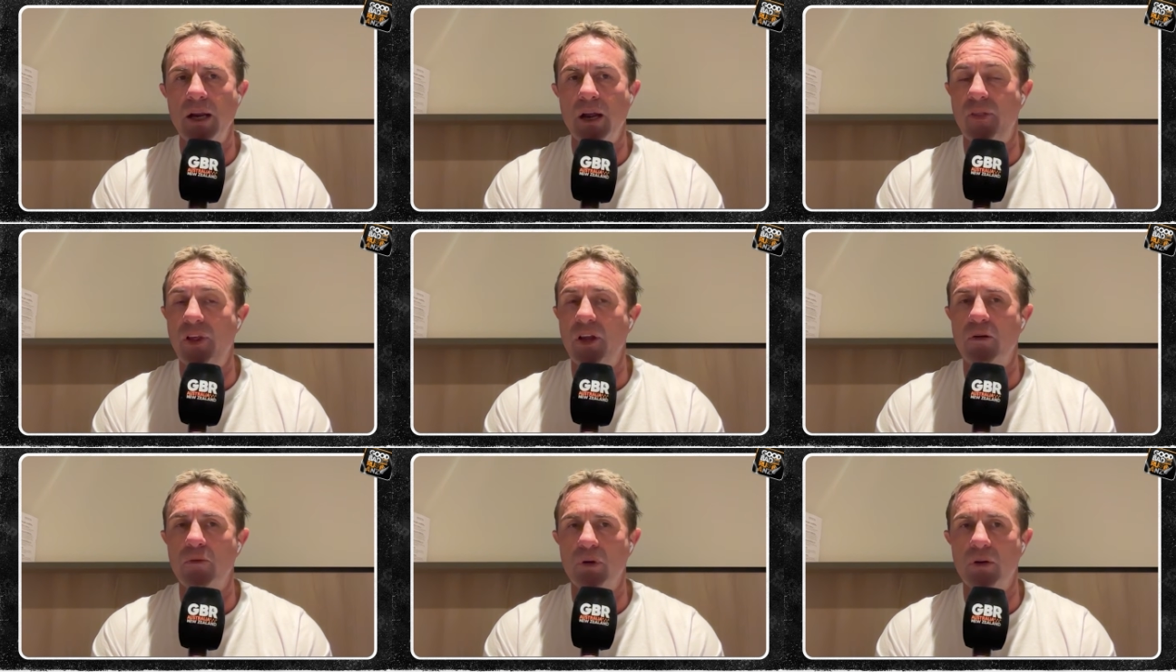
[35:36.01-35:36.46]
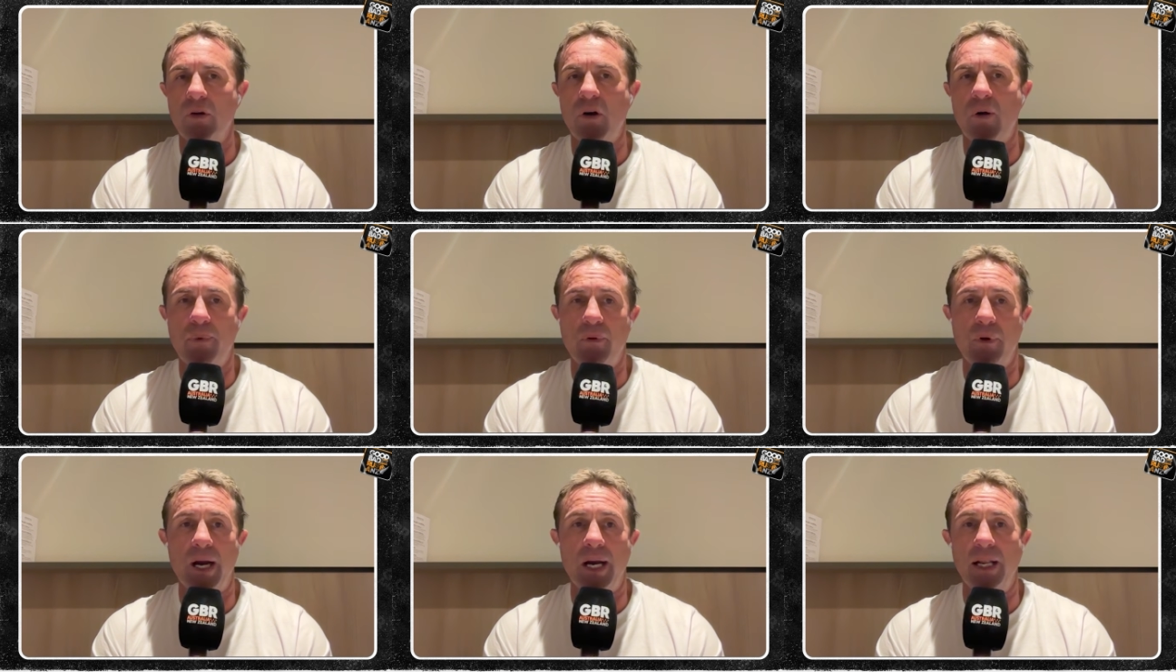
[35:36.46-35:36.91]
I think we're
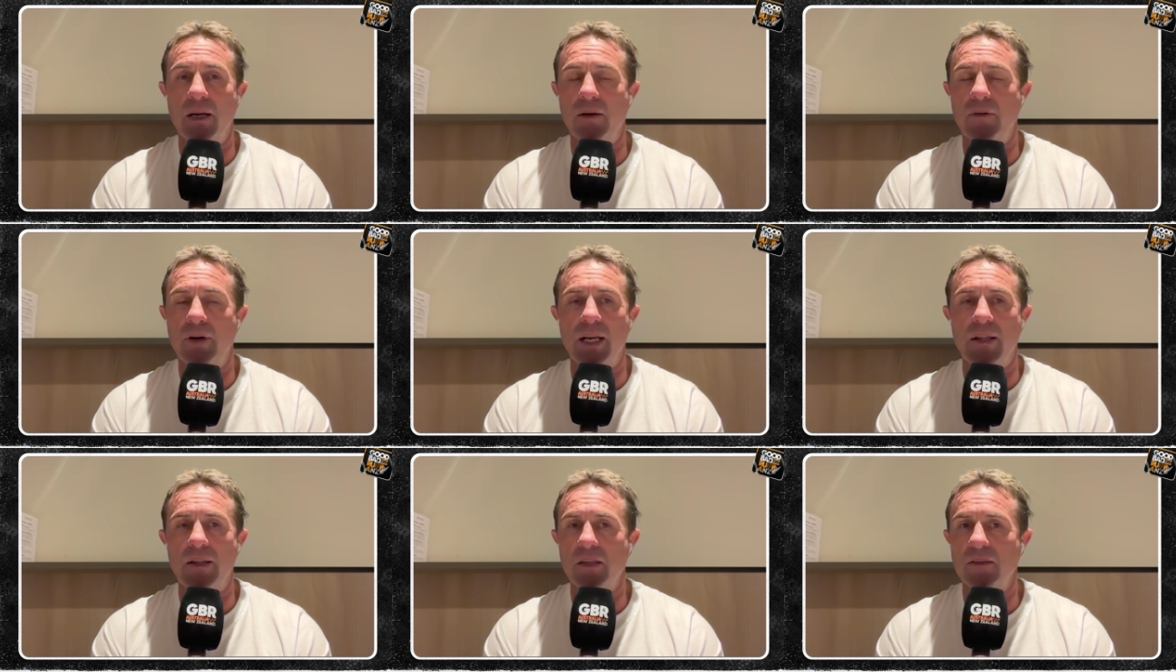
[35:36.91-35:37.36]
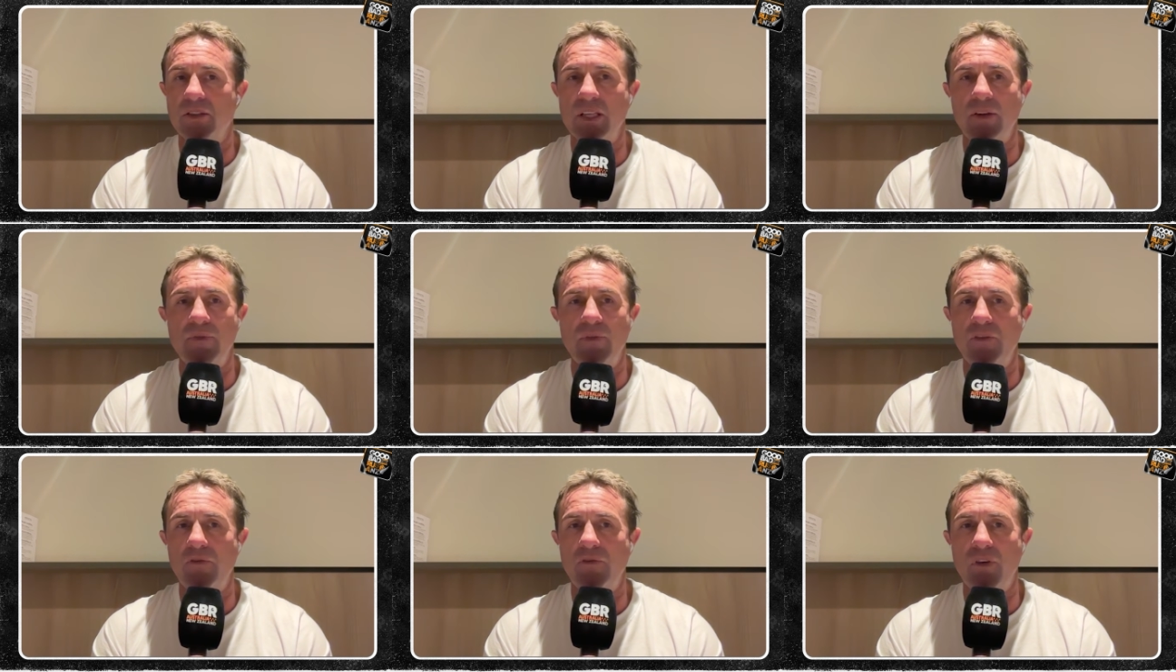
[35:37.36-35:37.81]
operating around the
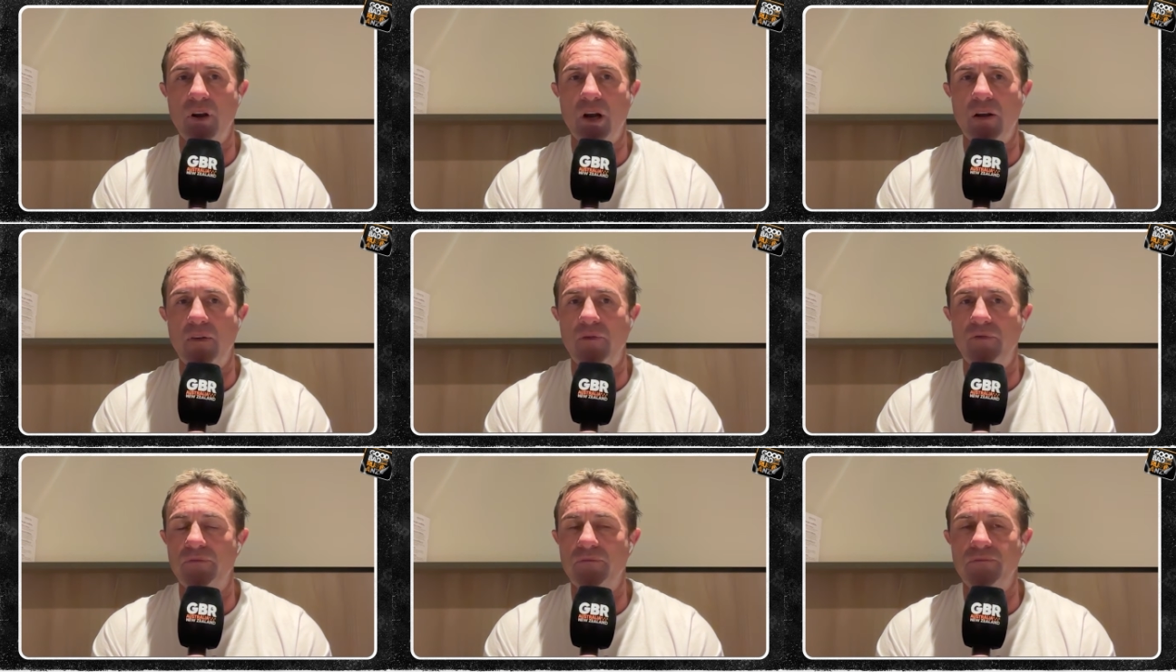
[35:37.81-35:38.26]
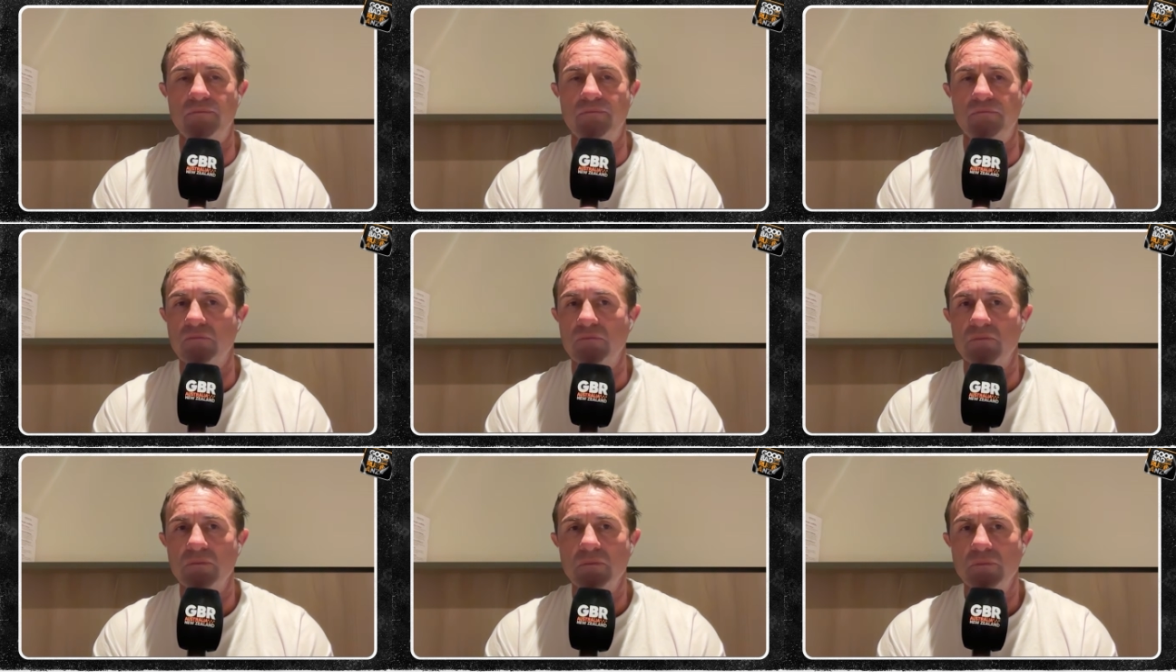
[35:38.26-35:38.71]
75%
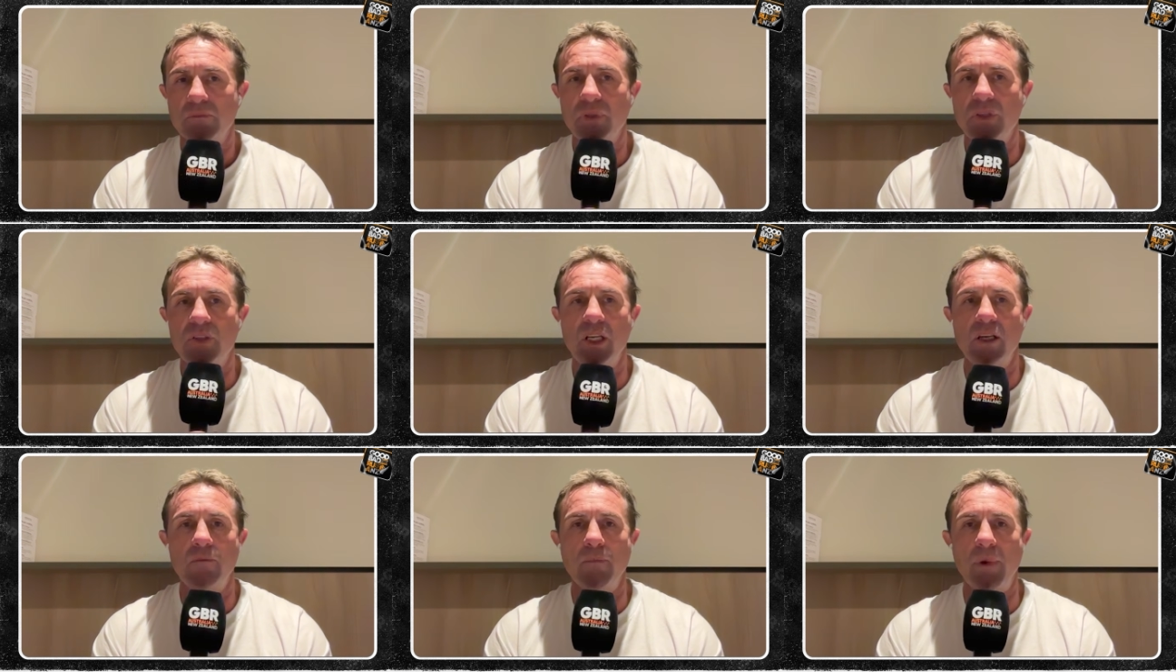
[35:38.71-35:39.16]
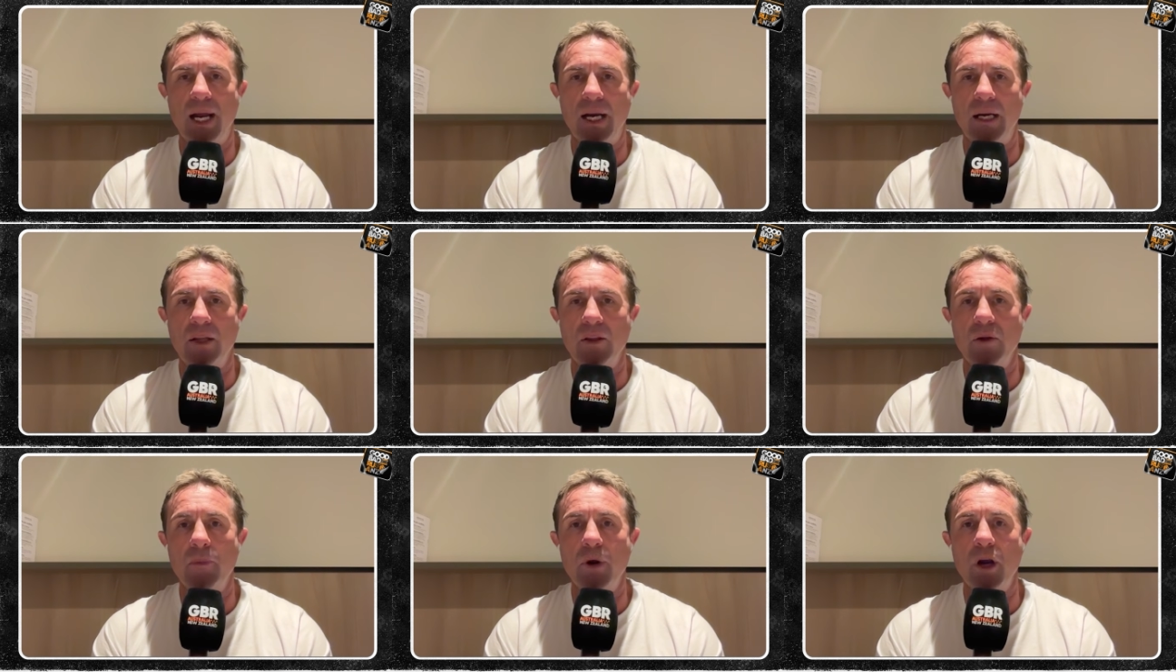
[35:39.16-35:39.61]

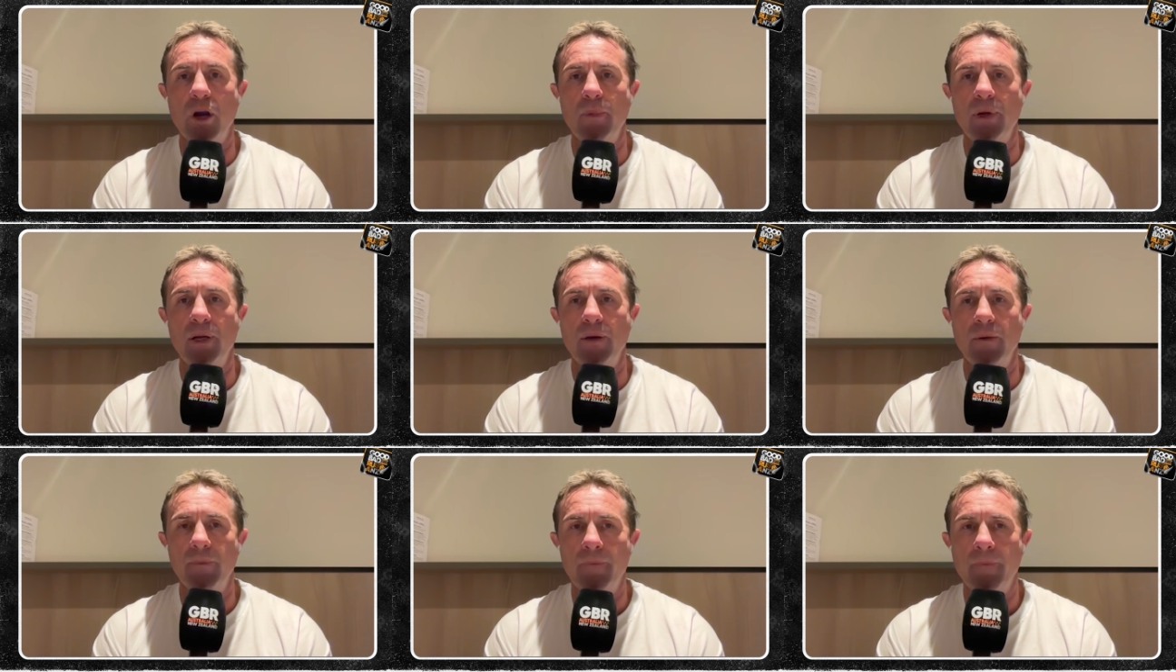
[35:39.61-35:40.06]
mark at the moment.